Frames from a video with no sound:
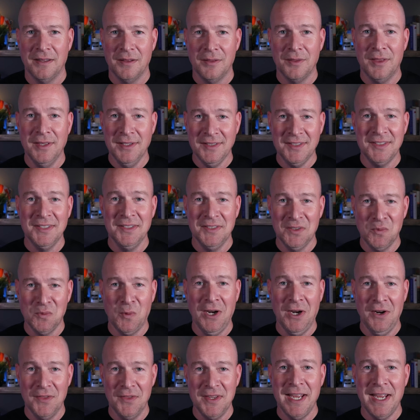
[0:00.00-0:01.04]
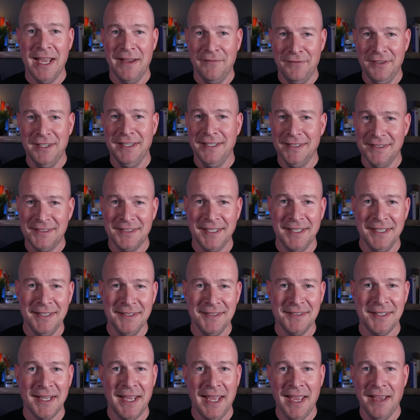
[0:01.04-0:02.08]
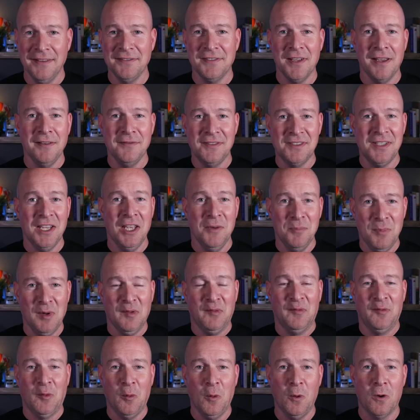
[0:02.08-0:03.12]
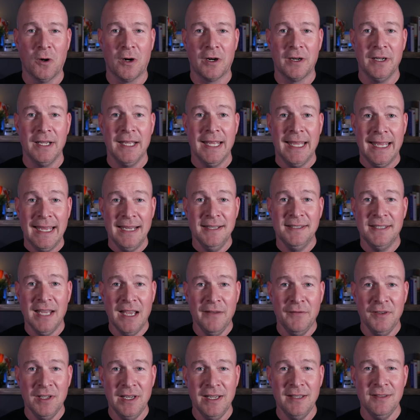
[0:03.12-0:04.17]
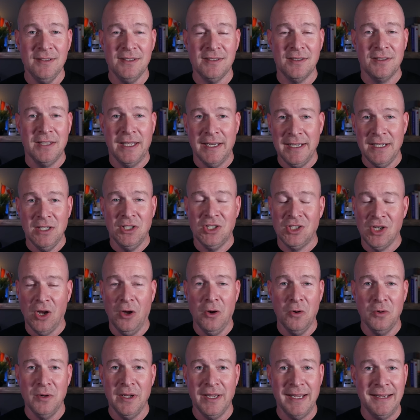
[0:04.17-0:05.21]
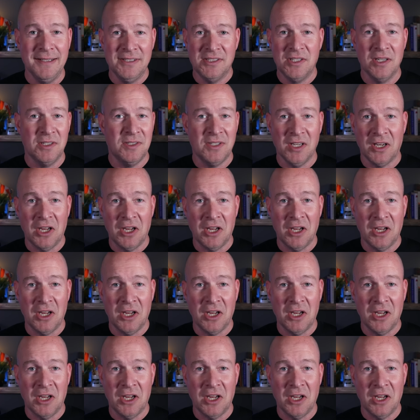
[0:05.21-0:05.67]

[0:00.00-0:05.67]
This is where the evidence is. As I've said before, his evidence that he's shown is just a